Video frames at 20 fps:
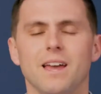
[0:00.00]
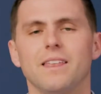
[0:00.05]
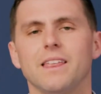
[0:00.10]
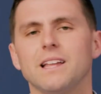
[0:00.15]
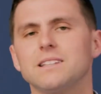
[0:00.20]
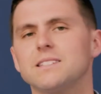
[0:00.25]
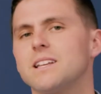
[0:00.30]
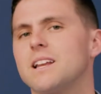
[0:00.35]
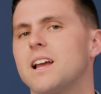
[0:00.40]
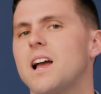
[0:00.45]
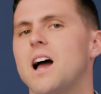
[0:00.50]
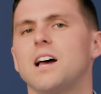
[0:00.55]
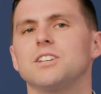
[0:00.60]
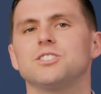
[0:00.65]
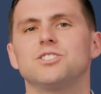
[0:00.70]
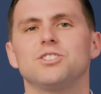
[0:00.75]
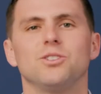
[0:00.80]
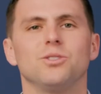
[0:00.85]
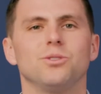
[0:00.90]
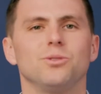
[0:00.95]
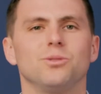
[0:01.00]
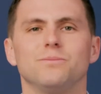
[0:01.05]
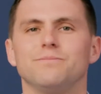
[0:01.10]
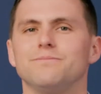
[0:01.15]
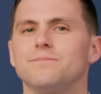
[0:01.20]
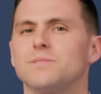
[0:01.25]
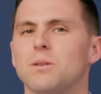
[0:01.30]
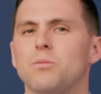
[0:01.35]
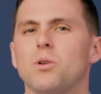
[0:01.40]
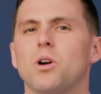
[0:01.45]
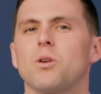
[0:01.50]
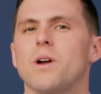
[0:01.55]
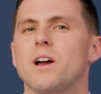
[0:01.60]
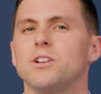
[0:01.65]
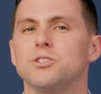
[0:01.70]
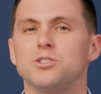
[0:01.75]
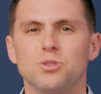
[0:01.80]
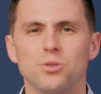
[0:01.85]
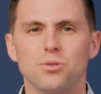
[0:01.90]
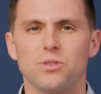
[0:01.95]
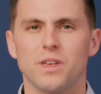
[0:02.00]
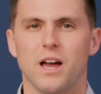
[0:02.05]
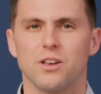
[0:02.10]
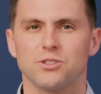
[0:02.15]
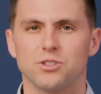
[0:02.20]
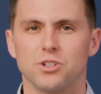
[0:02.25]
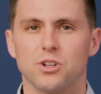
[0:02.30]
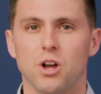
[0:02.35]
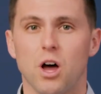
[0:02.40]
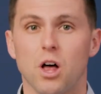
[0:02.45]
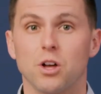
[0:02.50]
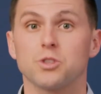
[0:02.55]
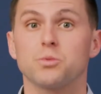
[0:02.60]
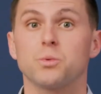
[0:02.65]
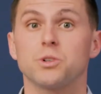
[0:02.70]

That's gonna cost you somewhere around $2,000,